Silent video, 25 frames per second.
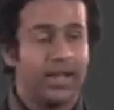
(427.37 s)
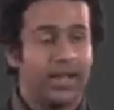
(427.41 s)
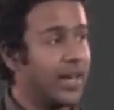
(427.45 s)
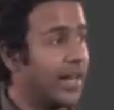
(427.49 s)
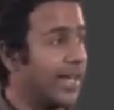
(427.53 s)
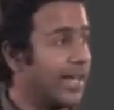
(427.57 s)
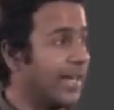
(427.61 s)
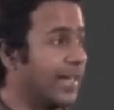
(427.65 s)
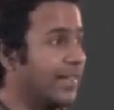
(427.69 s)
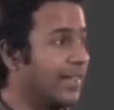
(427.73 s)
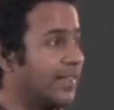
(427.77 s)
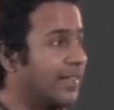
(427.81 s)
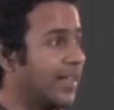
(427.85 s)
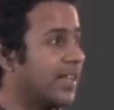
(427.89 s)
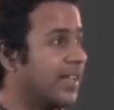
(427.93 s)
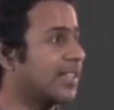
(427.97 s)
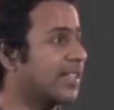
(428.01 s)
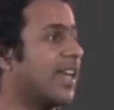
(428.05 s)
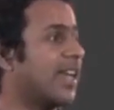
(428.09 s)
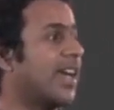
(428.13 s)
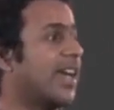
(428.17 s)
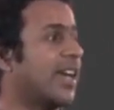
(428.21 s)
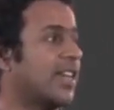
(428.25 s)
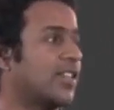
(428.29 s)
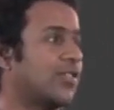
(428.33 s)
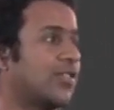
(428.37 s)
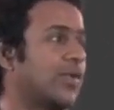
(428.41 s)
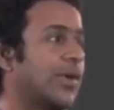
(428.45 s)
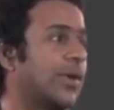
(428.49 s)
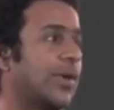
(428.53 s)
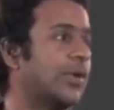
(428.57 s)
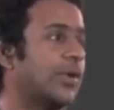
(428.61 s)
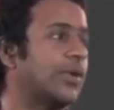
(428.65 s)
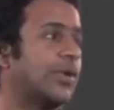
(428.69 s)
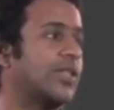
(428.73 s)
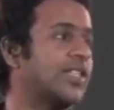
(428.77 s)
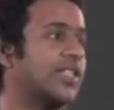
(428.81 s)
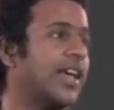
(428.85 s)
Like in this case, we
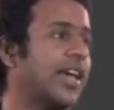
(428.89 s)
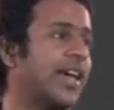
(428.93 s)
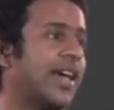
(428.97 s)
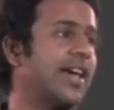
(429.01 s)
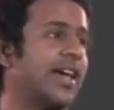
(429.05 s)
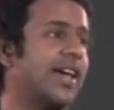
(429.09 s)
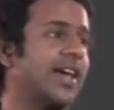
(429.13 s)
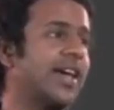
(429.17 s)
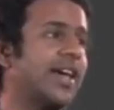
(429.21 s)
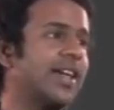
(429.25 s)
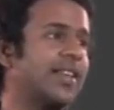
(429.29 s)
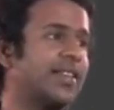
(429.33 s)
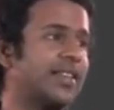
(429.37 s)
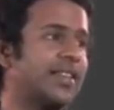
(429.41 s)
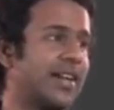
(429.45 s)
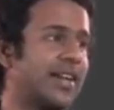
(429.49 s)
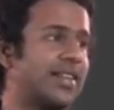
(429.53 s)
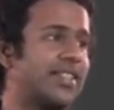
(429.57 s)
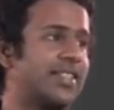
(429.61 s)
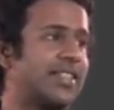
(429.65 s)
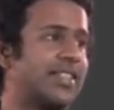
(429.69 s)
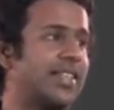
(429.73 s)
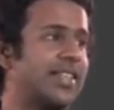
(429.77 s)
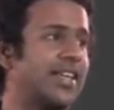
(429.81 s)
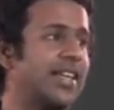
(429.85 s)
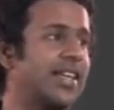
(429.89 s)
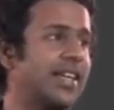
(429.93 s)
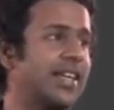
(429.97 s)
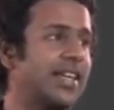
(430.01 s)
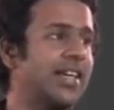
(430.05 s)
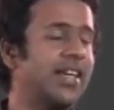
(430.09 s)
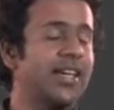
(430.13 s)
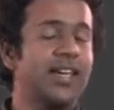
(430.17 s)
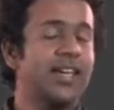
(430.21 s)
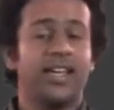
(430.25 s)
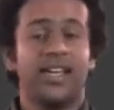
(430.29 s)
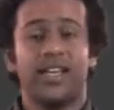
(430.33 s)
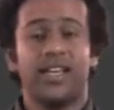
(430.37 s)
could say that
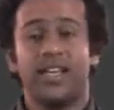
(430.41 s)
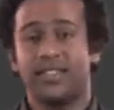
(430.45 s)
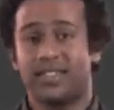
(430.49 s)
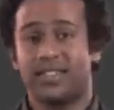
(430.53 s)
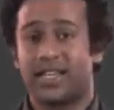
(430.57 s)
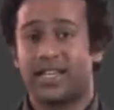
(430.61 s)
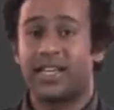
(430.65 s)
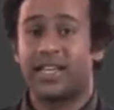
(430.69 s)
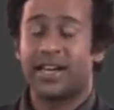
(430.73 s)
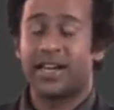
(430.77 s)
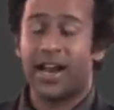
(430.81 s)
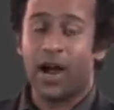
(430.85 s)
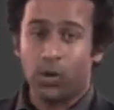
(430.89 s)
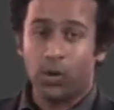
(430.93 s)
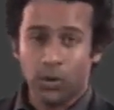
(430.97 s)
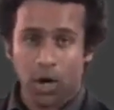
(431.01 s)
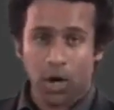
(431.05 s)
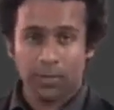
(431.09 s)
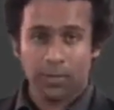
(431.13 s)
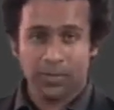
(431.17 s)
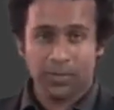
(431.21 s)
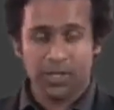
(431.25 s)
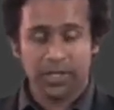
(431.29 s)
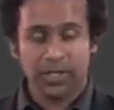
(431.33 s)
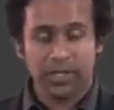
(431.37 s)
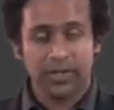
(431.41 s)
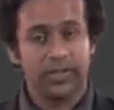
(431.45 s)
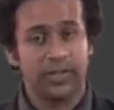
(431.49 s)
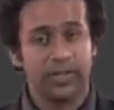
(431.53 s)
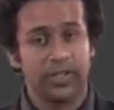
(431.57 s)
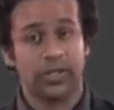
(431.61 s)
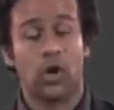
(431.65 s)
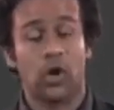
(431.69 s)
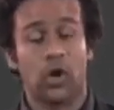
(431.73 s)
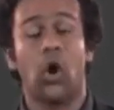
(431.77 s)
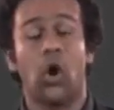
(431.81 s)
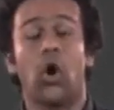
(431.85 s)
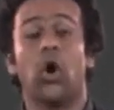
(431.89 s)
C is a ground
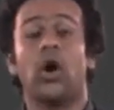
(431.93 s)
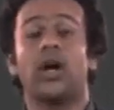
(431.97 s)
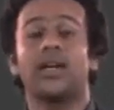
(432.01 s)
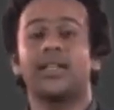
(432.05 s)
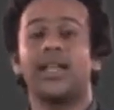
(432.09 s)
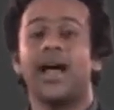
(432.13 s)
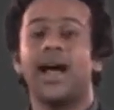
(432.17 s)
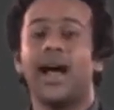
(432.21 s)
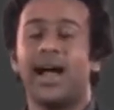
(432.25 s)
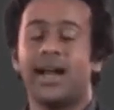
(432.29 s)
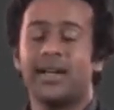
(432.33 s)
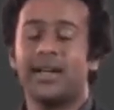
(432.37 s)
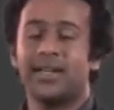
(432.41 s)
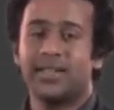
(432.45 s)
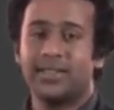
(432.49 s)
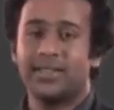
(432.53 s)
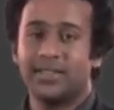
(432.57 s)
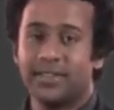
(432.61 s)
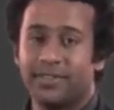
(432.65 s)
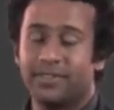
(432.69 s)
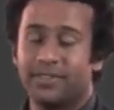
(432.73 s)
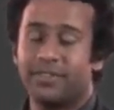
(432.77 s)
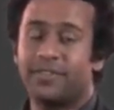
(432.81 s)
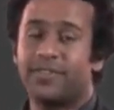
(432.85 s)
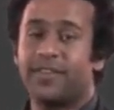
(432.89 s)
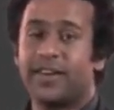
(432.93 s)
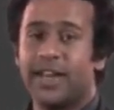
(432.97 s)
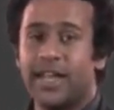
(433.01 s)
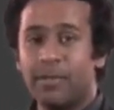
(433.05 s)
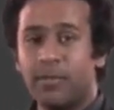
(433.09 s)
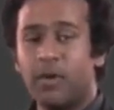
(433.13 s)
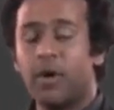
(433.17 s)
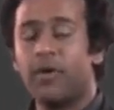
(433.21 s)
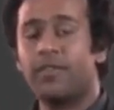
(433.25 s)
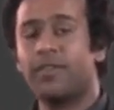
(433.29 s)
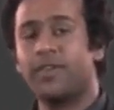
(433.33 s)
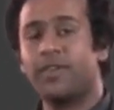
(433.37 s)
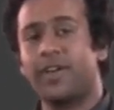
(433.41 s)
observer or that the
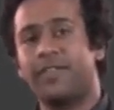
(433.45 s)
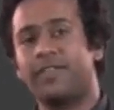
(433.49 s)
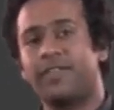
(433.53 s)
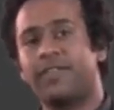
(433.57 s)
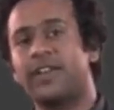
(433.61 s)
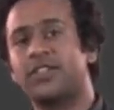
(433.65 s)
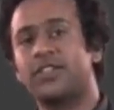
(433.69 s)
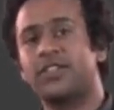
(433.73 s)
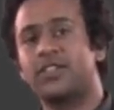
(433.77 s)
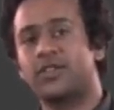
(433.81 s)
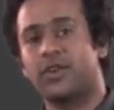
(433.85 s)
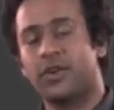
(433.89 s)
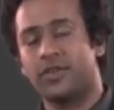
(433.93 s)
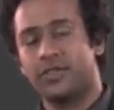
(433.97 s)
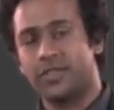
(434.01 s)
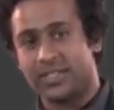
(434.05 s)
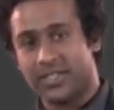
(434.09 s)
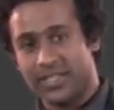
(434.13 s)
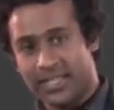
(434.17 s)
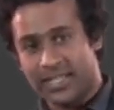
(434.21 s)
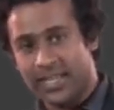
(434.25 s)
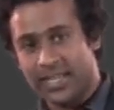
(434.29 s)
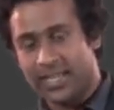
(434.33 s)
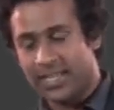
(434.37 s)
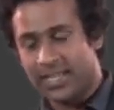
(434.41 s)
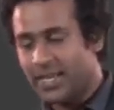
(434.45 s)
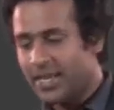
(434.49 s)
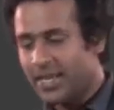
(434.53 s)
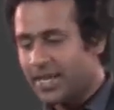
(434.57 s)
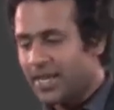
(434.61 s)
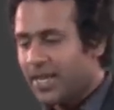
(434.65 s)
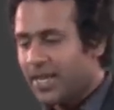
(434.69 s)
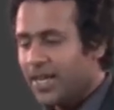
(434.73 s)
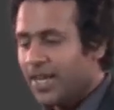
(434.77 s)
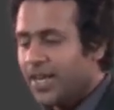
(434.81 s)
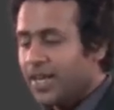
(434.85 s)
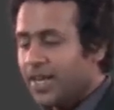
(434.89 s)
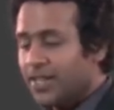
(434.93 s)
frame of reference of C
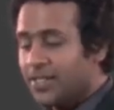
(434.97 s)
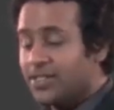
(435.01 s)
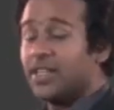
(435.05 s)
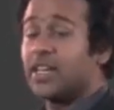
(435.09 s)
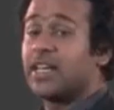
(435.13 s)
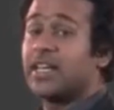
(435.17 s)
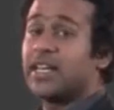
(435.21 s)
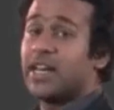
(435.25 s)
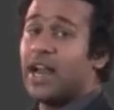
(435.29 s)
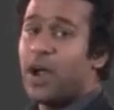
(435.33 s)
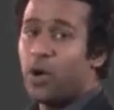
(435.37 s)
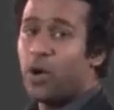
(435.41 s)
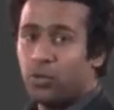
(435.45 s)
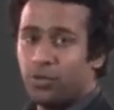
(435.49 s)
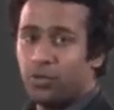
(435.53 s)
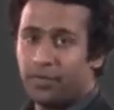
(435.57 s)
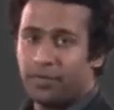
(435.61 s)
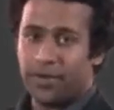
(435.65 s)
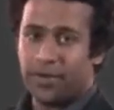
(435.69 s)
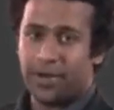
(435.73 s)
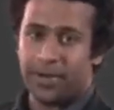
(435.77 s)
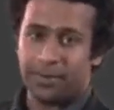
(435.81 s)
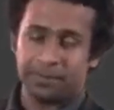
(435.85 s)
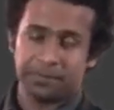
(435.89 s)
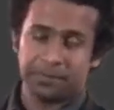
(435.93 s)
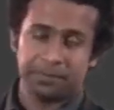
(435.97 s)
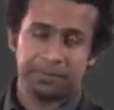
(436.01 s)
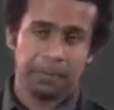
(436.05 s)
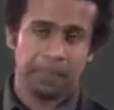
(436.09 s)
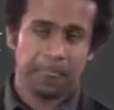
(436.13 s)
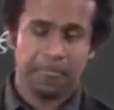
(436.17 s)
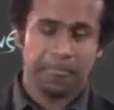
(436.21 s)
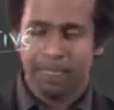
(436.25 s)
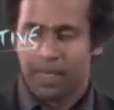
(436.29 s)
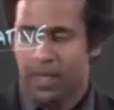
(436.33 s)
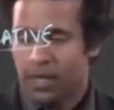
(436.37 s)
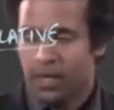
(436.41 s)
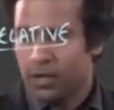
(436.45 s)
is the ground frame.
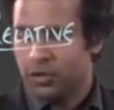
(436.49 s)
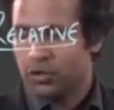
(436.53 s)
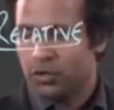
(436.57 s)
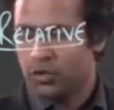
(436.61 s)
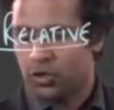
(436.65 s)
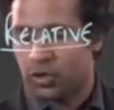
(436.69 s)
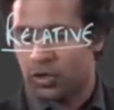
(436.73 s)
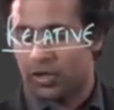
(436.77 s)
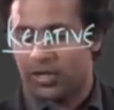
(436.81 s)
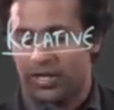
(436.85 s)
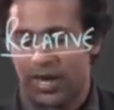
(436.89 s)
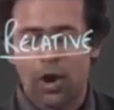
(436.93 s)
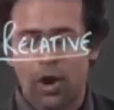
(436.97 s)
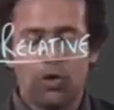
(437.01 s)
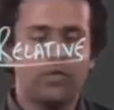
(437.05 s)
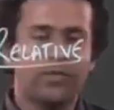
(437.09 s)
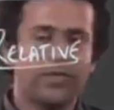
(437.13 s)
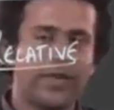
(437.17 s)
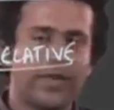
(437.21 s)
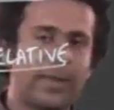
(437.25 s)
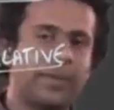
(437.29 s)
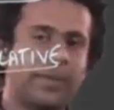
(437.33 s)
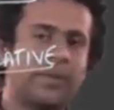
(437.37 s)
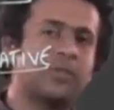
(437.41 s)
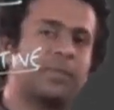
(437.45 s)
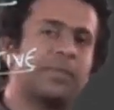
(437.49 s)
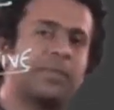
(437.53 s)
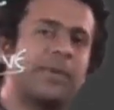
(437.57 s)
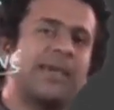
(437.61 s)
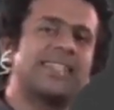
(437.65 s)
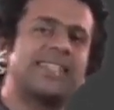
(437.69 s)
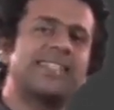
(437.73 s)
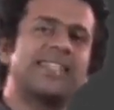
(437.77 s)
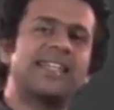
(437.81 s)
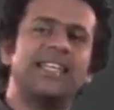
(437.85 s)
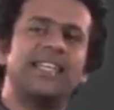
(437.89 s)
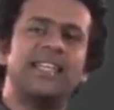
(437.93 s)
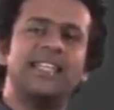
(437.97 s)
So ground frame is
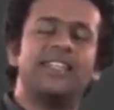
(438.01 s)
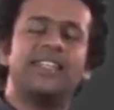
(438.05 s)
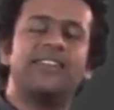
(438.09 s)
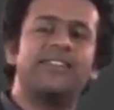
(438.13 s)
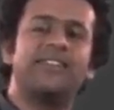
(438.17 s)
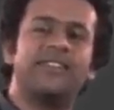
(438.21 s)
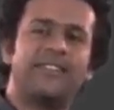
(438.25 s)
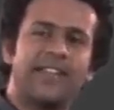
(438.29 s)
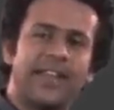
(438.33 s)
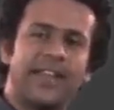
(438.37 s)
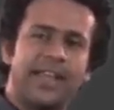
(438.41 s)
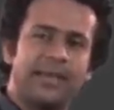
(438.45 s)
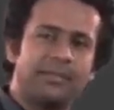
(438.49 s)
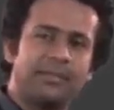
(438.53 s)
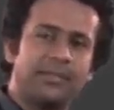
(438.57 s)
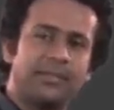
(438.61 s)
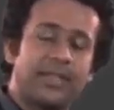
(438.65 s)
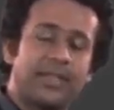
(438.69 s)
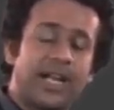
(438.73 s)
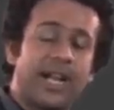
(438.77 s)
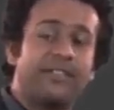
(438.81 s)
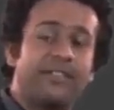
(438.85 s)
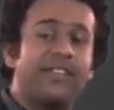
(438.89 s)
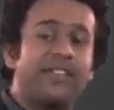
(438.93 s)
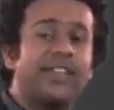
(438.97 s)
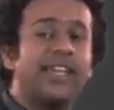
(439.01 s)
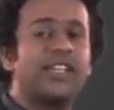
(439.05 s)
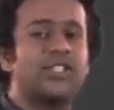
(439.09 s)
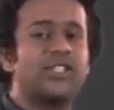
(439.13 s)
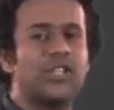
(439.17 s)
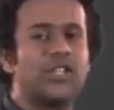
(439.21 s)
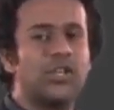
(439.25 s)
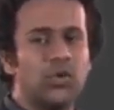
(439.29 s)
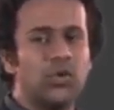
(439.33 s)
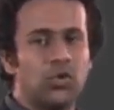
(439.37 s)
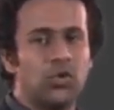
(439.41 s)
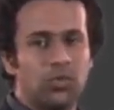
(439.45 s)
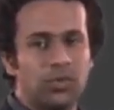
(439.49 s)
basically the frame that we
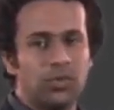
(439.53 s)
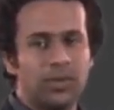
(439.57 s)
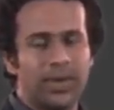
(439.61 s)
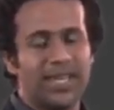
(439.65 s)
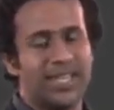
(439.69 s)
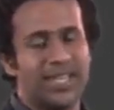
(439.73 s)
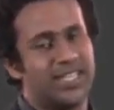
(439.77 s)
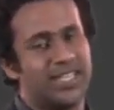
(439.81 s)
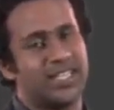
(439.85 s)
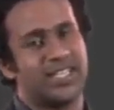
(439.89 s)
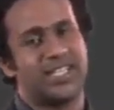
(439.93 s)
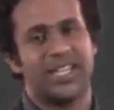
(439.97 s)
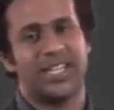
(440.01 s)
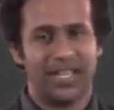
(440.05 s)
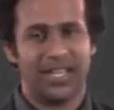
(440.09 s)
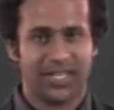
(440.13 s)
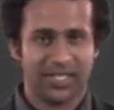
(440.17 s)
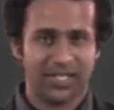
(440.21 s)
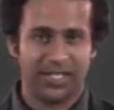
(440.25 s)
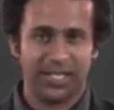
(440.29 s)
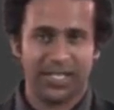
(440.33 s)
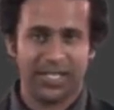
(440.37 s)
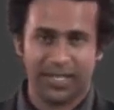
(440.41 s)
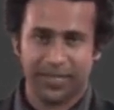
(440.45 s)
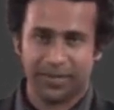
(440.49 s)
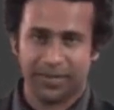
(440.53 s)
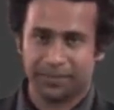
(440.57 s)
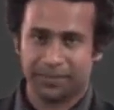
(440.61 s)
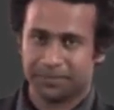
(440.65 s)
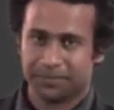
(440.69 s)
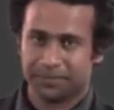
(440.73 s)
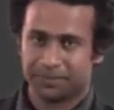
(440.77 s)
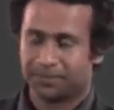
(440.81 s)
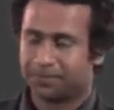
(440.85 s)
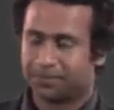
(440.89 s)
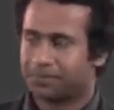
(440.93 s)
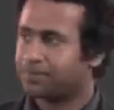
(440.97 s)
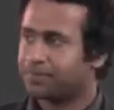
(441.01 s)
assume is stationary,
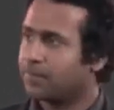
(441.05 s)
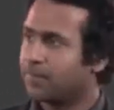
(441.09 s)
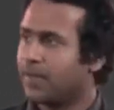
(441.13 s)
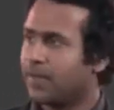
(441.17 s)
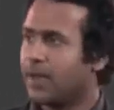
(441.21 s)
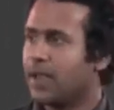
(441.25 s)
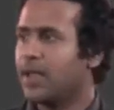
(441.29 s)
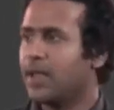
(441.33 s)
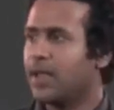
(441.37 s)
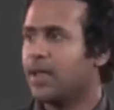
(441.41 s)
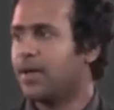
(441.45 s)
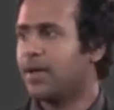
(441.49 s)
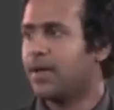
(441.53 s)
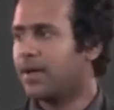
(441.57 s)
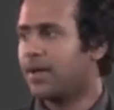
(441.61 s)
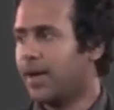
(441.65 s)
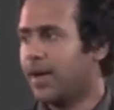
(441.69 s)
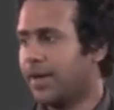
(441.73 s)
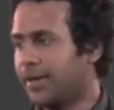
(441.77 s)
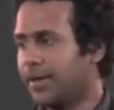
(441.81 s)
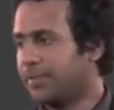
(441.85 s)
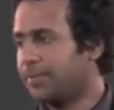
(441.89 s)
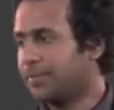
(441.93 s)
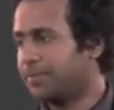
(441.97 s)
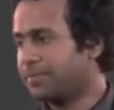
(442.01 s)
right?